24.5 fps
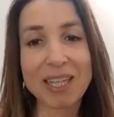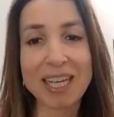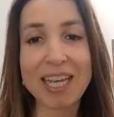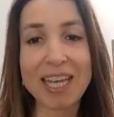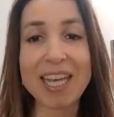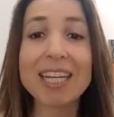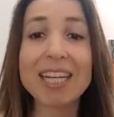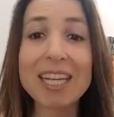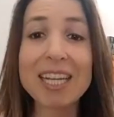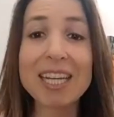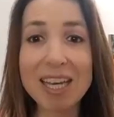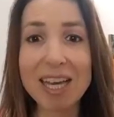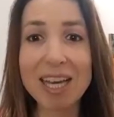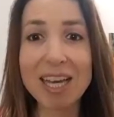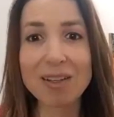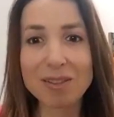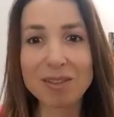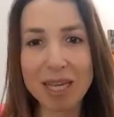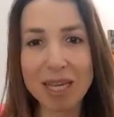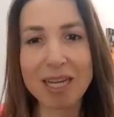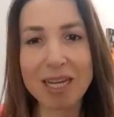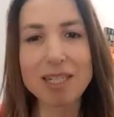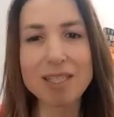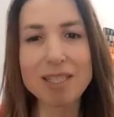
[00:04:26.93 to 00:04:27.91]
And
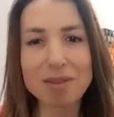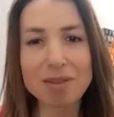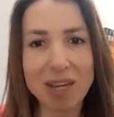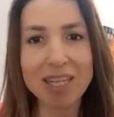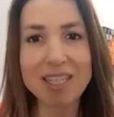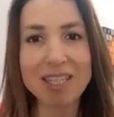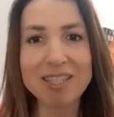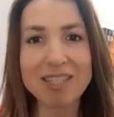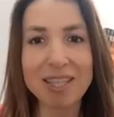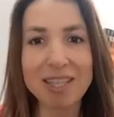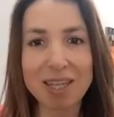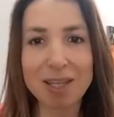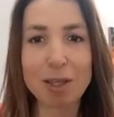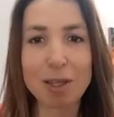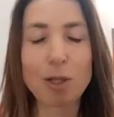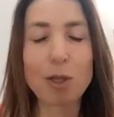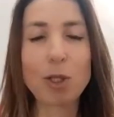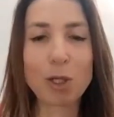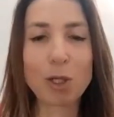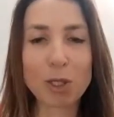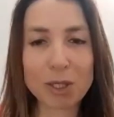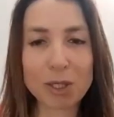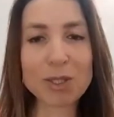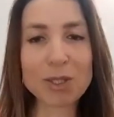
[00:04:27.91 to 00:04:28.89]
satisfies like the
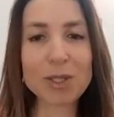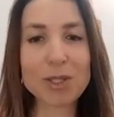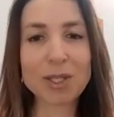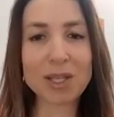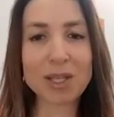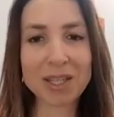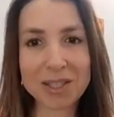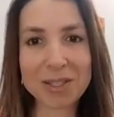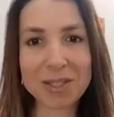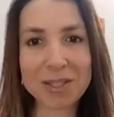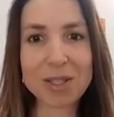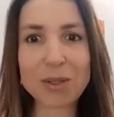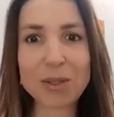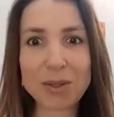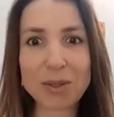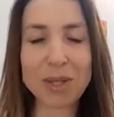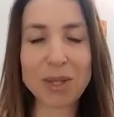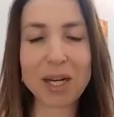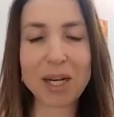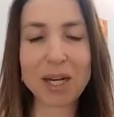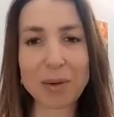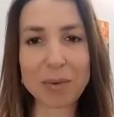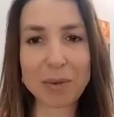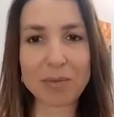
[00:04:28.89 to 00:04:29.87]
looks too
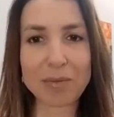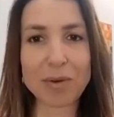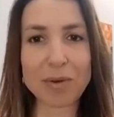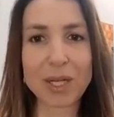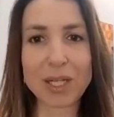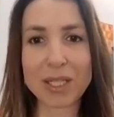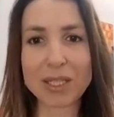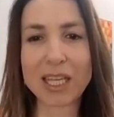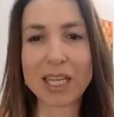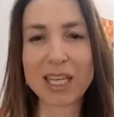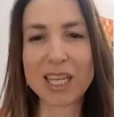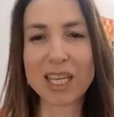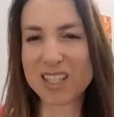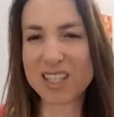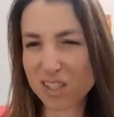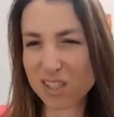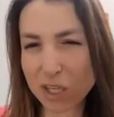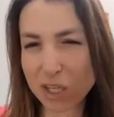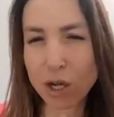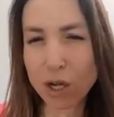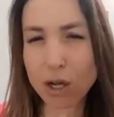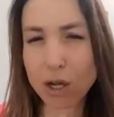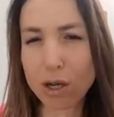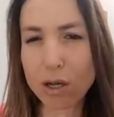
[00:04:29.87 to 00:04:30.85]
that I would have wanted. Like he's
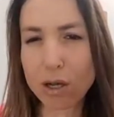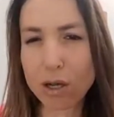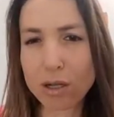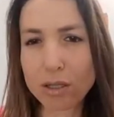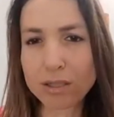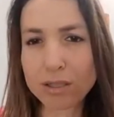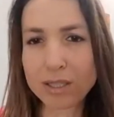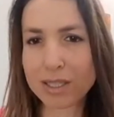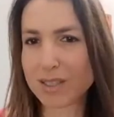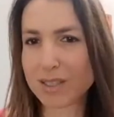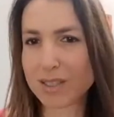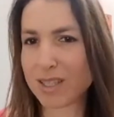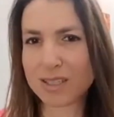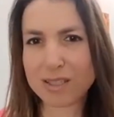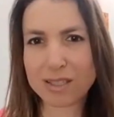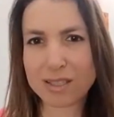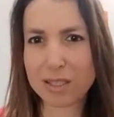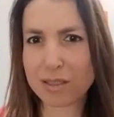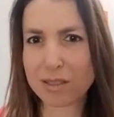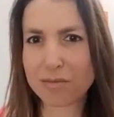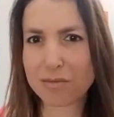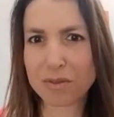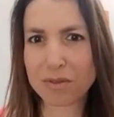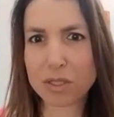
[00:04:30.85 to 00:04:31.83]
tall, he's like
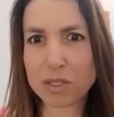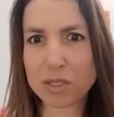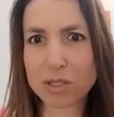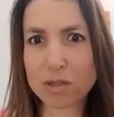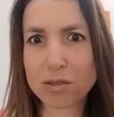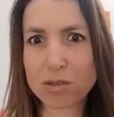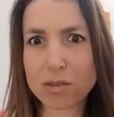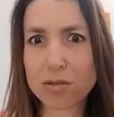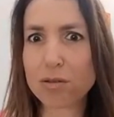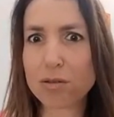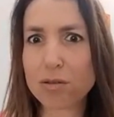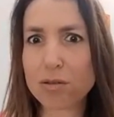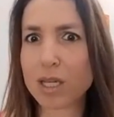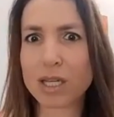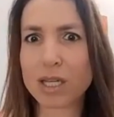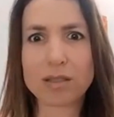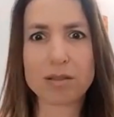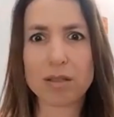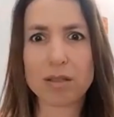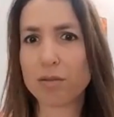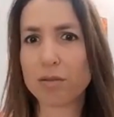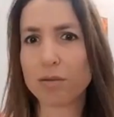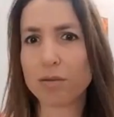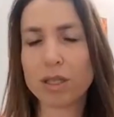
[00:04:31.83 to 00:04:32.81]
6'2", he
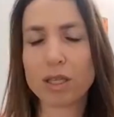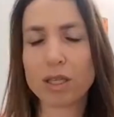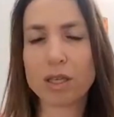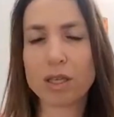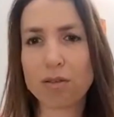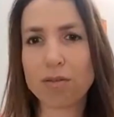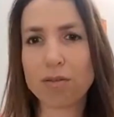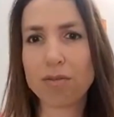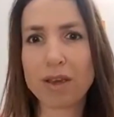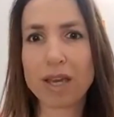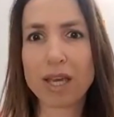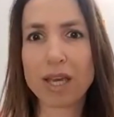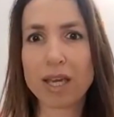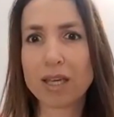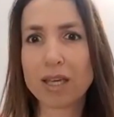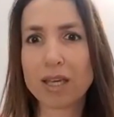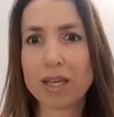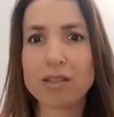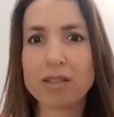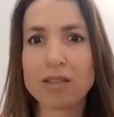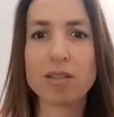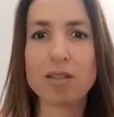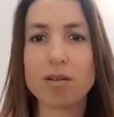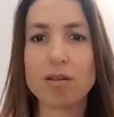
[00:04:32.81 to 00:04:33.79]
has like a really cute
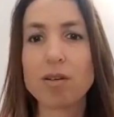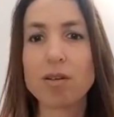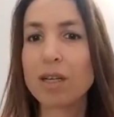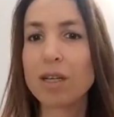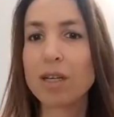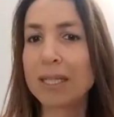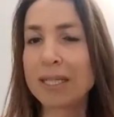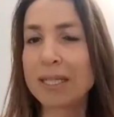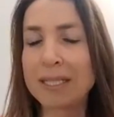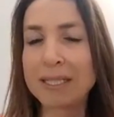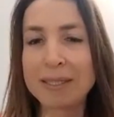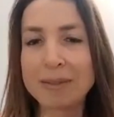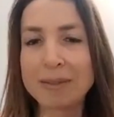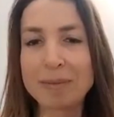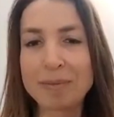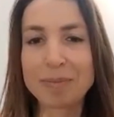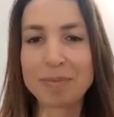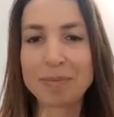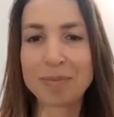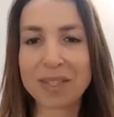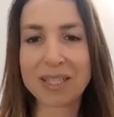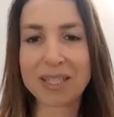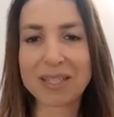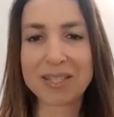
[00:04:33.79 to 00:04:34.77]
face. So
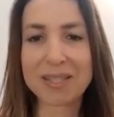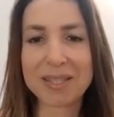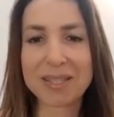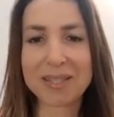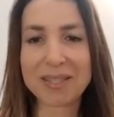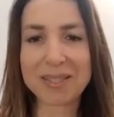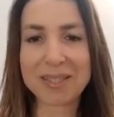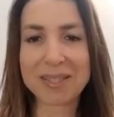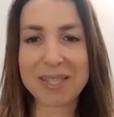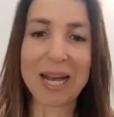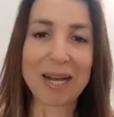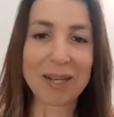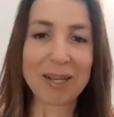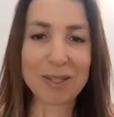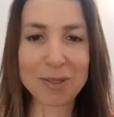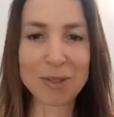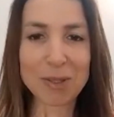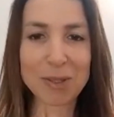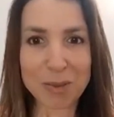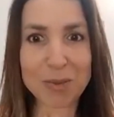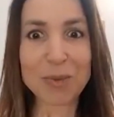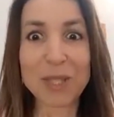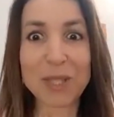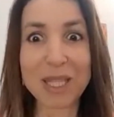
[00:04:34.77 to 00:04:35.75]
yeah.
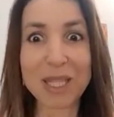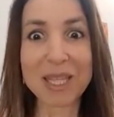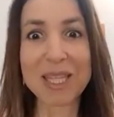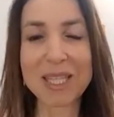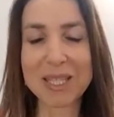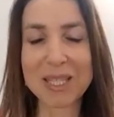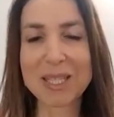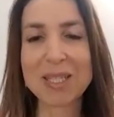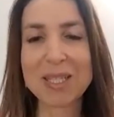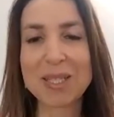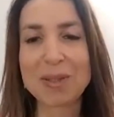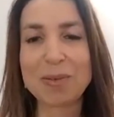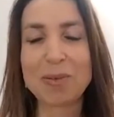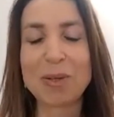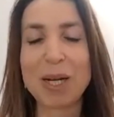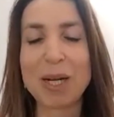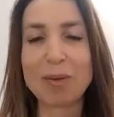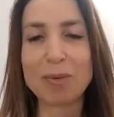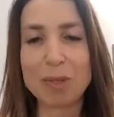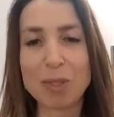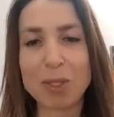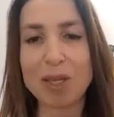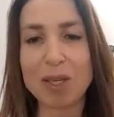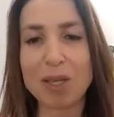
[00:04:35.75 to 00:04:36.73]
So she really listened to what
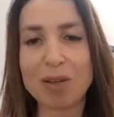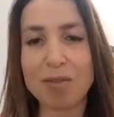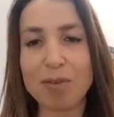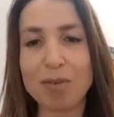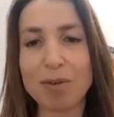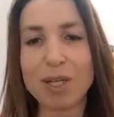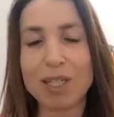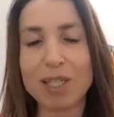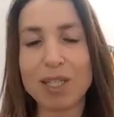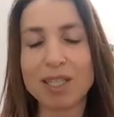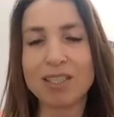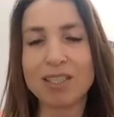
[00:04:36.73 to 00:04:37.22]
I was looking for.